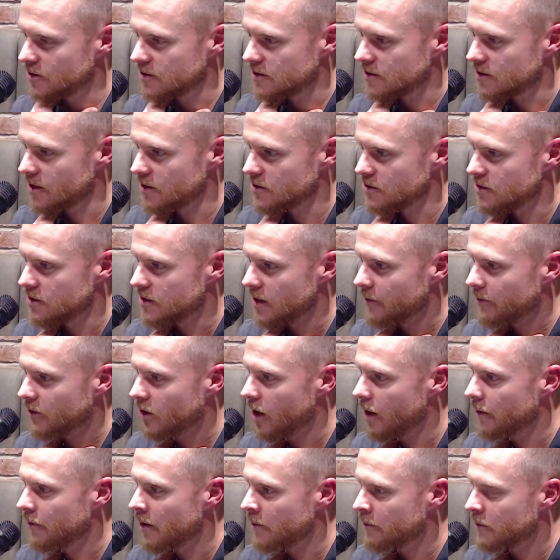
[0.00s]
just such a dumb
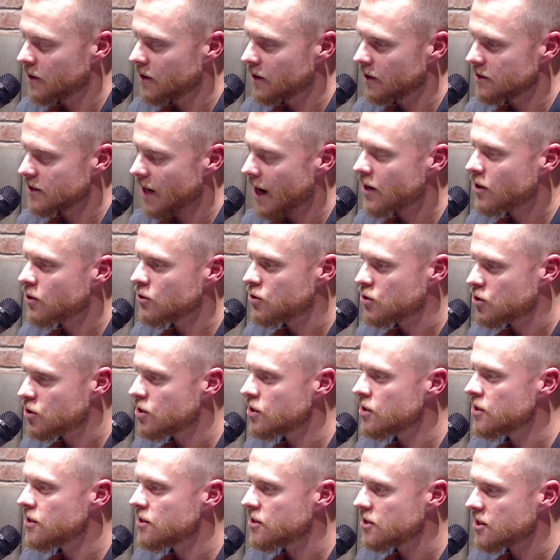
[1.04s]
comment mm -hmm. because I could
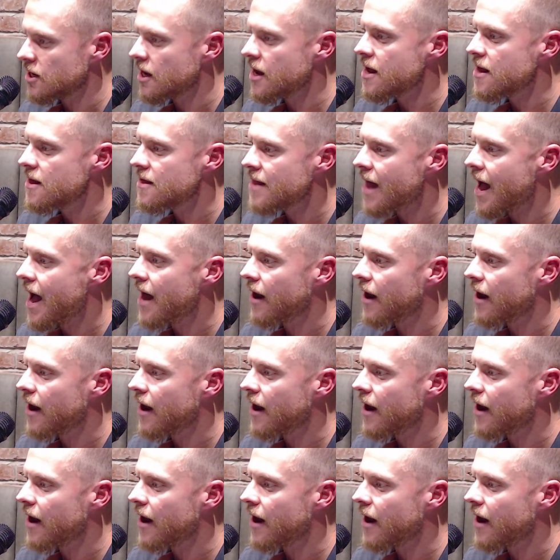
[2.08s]
see saying